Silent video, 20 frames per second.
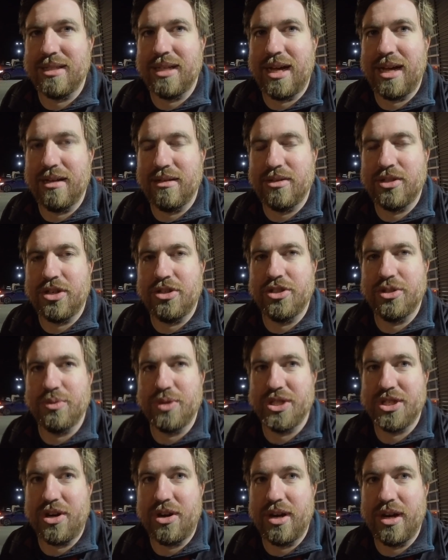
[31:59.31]
that charger
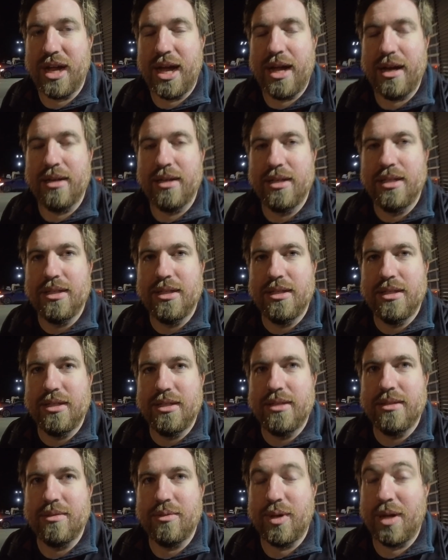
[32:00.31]
we started at.
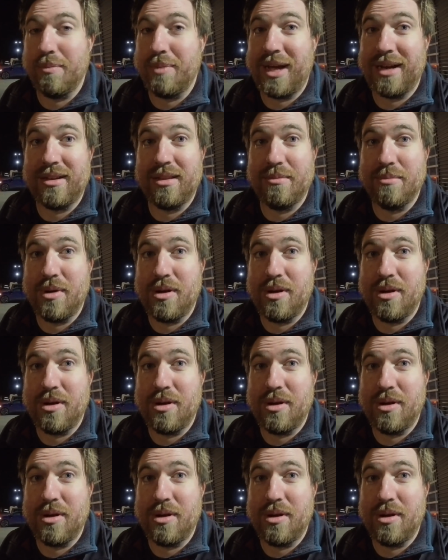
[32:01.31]
We'll get back to the